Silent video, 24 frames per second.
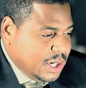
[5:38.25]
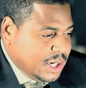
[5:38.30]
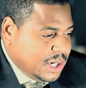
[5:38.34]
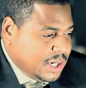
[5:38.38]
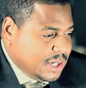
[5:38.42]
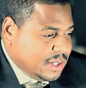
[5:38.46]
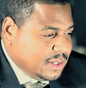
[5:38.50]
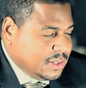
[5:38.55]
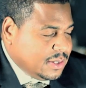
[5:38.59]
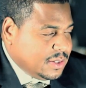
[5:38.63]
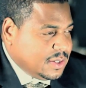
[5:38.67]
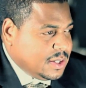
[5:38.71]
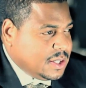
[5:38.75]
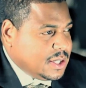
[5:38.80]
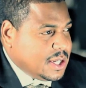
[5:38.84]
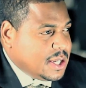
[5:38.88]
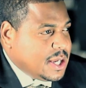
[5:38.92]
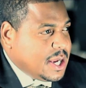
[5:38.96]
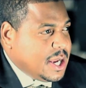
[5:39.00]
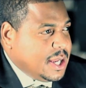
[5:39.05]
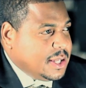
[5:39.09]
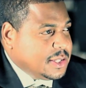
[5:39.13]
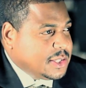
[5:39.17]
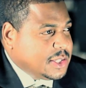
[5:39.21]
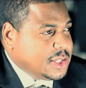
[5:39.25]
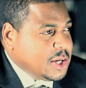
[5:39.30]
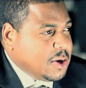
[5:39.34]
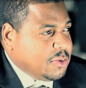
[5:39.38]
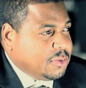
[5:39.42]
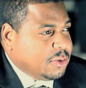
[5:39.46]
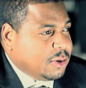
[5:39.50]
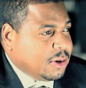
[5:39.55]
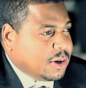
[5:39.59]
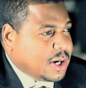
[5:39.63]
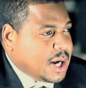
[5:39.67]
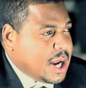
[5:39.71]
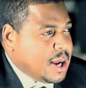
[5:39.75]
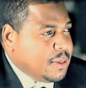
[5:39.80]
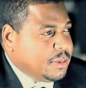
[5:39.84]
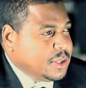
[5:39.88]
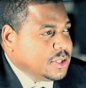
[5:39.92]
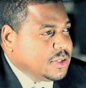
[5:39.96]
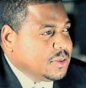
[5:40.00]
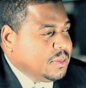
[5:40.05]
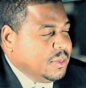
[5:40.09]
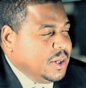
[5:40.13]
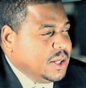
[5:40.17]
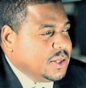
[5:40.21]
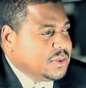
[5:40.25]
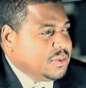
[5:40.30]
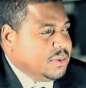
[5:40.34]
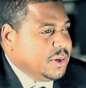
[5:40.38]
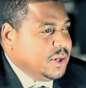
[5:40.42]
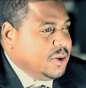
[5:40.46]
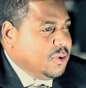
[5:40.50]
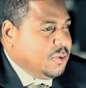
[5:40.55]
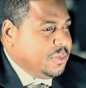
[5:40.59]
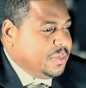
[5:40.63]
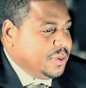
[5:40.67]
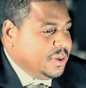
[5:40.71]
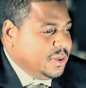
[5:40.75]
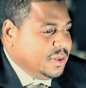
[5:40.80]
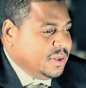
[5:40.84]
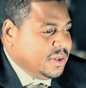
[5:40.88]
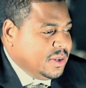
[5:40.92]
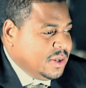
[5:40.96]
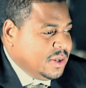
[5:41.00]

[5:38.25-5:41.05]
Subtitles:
had several accomplishments. We opened